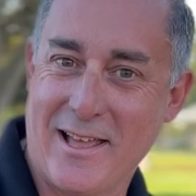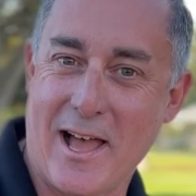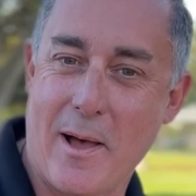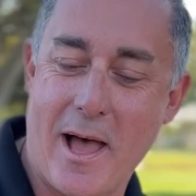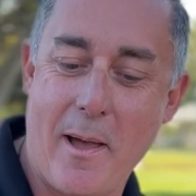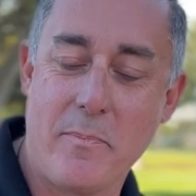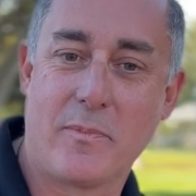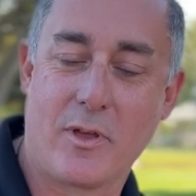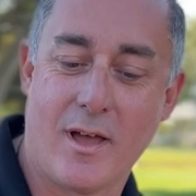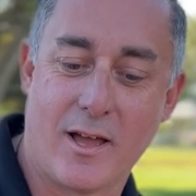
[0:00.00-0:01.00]

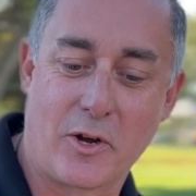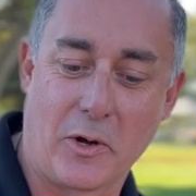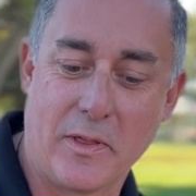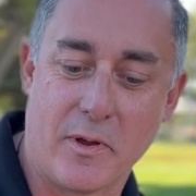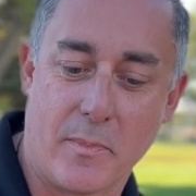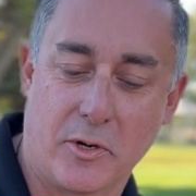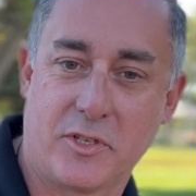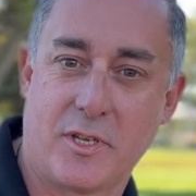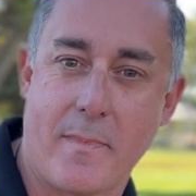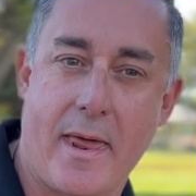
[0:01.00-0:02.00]
I'm currently the
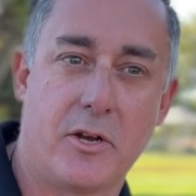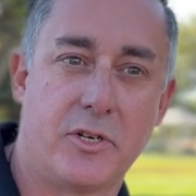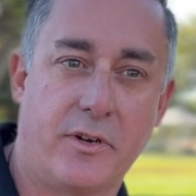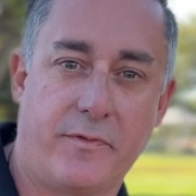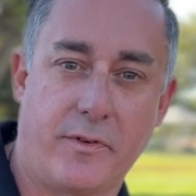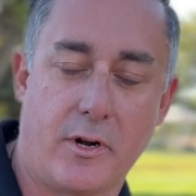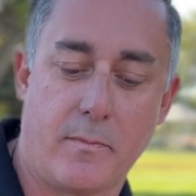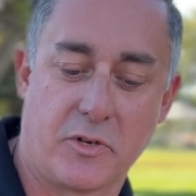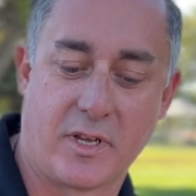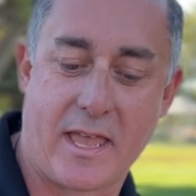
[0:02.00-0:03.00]
Emergency Manager for
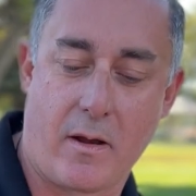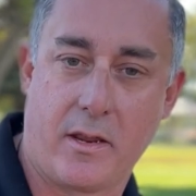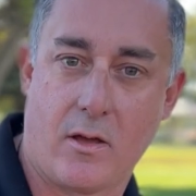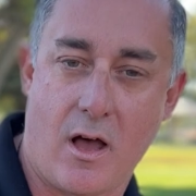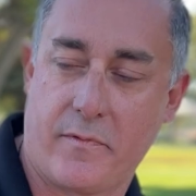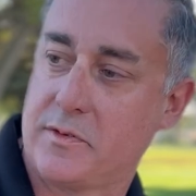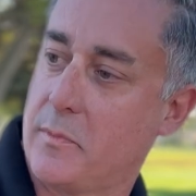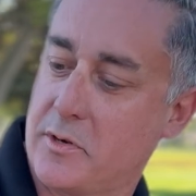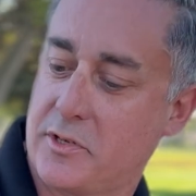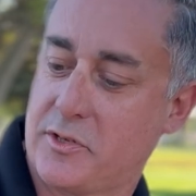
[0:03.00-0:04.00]
Merced County Office of Emergency